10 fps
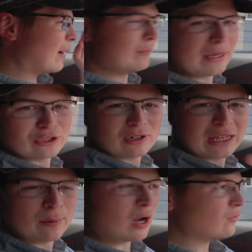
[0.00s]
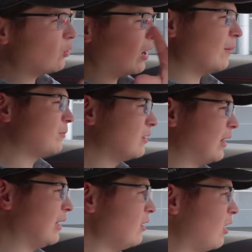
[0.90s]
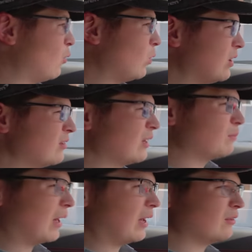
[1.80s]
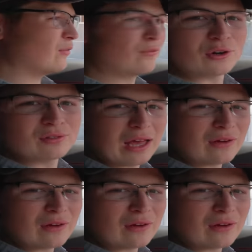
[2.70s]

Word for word: I'm going to make sure to keep all of you up to date on what it's like Like buying the first